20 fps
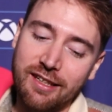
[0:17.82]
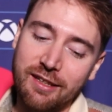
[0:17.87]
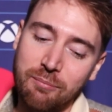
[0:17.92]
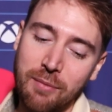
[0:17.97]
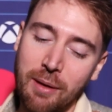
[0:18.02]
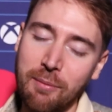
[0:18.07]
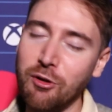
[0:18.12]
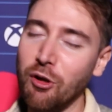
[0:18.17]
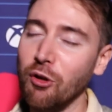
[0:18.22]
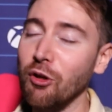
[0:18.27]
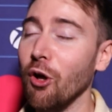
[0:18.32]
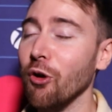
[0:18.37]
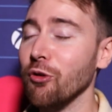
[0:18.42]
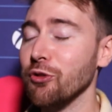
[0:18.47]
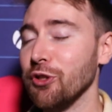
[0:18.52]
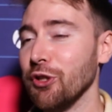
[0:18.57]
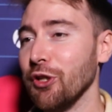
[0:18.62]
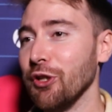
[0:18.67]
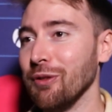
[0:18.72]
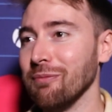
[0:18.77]
maybe not
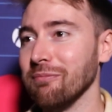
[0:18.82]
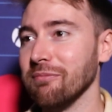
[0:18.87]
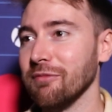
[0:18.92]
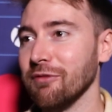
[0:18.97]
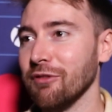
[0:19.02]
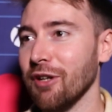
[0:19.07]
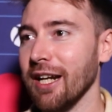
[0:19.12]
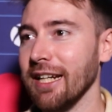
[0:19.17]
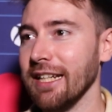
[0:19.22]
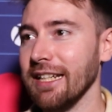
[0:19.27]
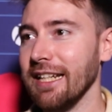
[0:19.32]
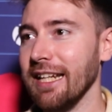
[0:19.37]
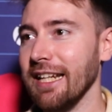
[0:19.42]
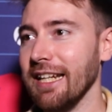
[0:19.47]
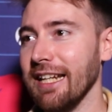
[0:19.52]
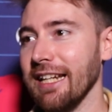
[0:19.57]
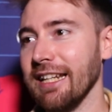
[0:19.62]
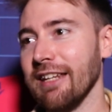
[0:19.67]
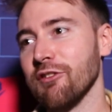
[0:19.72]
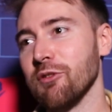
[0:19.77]
long-term, right?
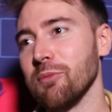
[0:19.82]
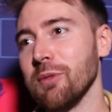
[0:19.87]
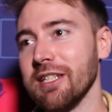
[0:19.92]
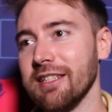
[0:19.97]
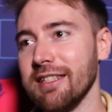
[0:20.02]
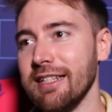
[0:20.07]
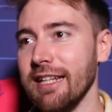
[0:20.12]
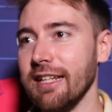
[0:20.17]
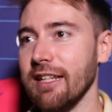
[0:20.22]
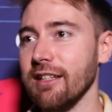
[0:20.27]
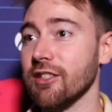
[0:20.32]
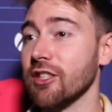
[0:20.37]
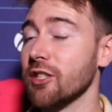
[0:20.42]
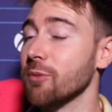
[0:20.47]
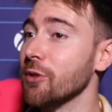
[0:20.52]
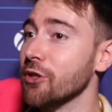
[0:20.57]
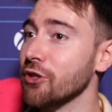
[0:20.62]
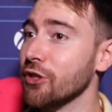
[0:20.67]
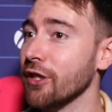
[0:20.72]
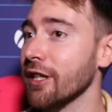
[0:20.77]
It gives me a sneaking
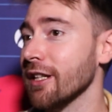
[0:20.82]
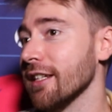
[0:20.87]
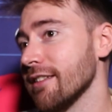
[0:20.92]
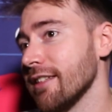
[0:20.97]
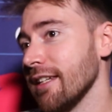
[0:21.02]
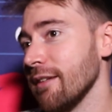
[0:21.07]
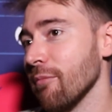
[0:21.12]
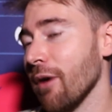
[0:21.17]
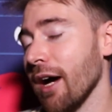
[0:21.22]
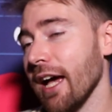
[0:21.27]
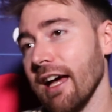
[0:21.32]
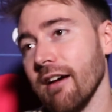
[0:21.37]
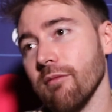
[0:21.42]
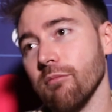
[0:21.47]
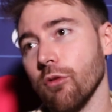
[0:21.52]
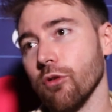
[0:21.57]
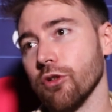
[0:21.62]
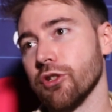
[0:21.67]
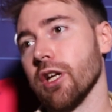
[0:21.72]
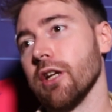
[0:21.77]
suspicion that the team might
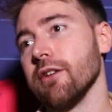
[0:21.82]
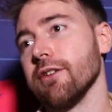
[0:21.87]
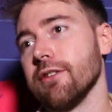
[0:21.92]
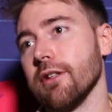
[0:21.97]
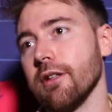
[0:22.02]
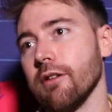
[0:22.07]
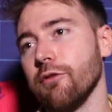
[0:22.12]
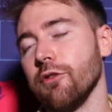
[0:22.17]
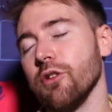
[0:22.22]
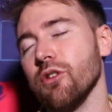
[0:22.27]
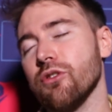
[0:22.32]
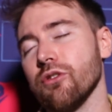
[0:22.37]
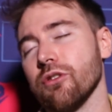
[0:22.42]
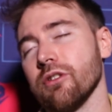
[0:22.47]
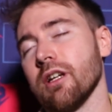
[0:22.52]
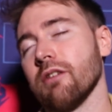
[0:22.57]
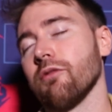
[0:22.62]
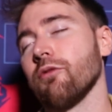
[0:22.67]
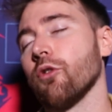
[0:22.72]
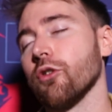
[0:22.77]
have more changes in the
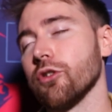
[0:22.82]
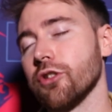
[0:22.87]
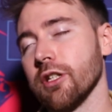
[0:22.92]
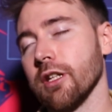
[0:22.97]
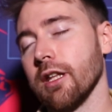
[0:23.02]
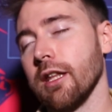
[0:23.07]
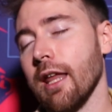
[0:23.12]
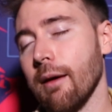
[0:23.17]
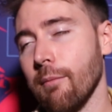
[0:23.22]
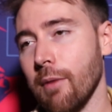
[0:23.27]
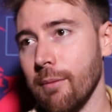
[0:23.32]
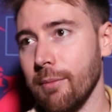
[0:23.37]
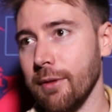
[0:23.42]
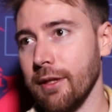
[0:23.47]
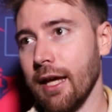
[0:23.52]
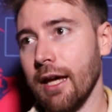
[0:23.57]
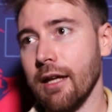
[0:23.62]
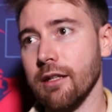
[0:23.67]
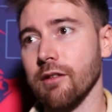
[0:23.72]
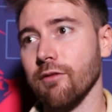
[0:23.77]
future, and unfortunately that might
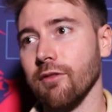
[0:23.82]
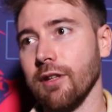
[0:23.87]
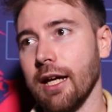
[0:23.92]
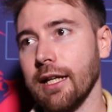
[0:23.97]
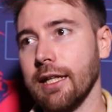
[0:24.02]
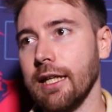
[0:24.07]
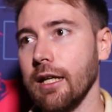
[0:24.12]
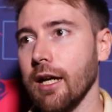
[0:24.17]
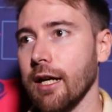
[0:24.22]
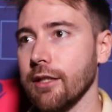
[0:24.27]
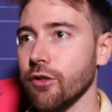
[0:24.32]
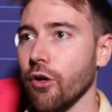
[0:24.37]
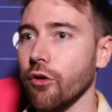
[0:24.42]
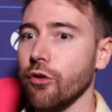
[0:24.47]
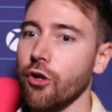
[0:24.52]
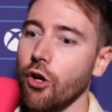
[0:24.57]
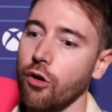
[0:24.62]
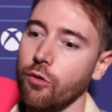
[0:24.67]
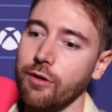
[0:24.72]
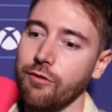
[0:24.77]
be the end of Lucky. I
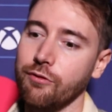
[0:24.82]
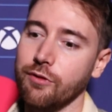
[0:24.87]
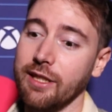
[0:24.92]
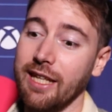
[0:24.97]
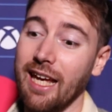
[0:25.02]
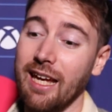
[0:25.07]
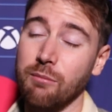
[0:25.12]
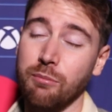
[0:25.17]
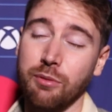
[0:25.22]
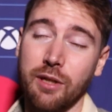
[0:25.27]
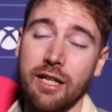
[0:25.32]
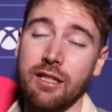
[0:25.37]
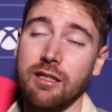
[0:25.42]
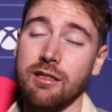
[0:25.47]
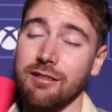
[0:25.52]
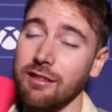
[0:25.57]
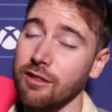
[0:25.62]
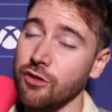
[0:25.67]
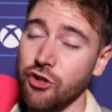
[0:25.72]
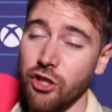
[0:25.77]
don't know if the game plan
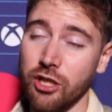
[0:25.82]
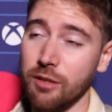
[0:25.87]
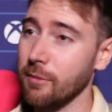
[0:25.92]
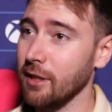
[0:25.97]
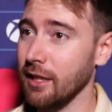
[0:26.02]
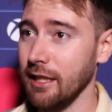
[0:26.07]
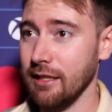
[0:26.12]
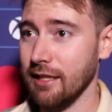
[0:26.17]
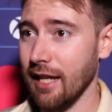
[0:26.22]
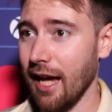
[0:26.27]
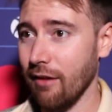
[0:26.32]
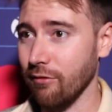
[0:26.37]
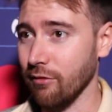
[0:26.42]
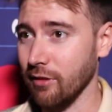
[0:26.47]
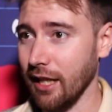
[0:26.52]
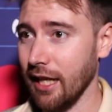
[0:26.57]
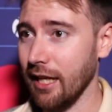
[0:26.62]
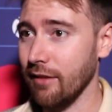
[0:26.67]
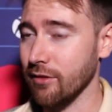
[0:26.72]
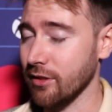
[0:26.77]
is legitimately to
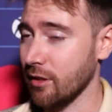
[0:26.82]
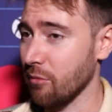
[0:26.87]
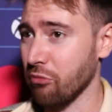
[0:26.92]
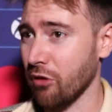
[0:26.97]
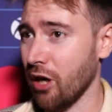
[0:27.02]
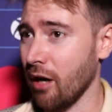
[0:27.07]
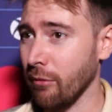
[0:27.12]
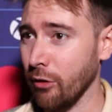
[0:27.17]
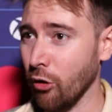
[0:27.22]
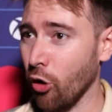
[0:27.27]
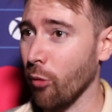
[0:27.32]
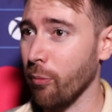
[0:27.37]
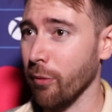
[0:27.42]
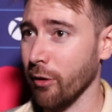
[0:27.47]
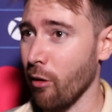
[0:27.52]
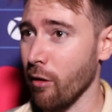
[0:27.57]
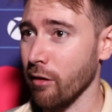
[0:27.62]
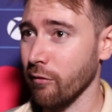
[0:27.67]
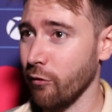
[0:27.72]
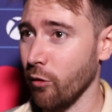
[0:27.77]
have Glaive as the primary
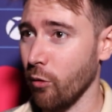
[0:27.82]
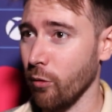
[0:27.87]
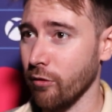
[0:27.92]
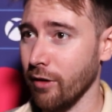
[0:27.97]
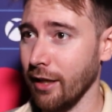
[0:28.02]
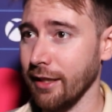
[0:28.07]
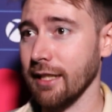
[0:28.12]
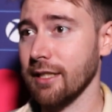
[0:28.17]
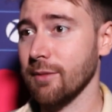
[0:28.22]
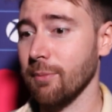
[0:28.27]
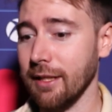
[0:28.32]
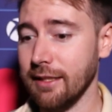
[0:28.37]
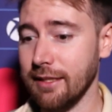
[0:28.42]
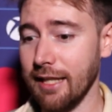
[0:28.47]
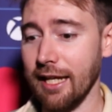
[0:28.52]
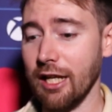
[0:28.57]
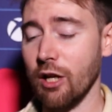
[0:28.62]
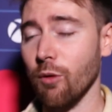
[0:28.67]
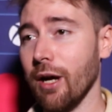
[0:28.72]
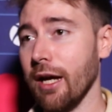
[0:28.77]
AWPer going forward, right? That's my
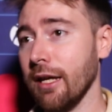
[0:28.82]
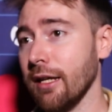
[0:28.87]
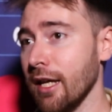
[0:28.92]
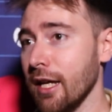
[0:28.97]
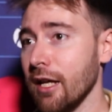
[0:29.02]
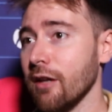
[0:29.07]
takeaway